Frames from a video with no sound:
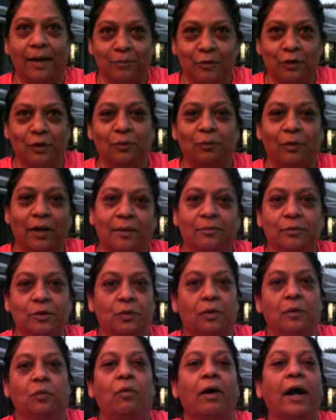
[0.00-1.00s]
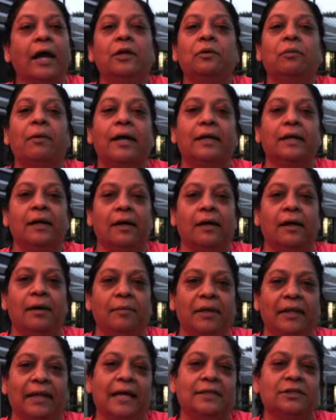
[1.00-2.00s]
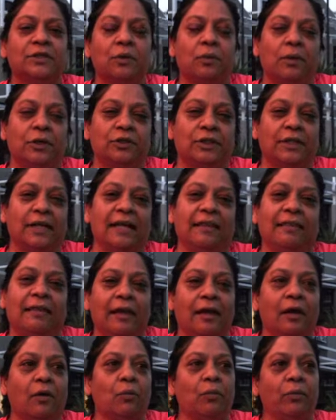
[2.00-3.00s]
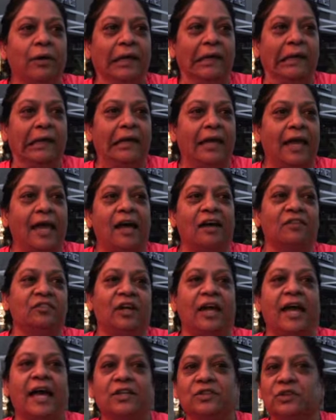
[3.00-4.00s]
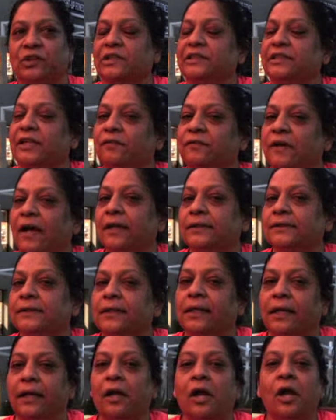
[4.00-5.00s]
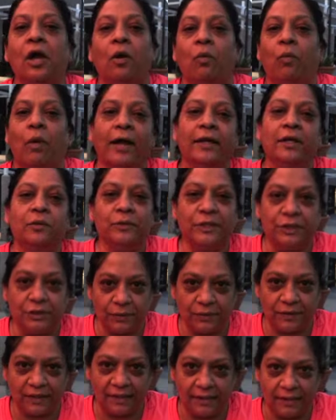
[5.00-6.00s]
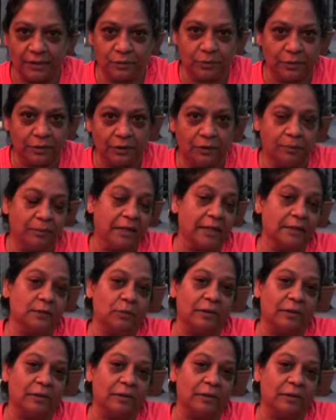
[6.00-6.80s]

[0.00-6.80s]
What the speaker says: I'm doing what I'm doing. Why do I come? And that's a question I think we have to ask ourselves constantly. Why do we do the things we do? Because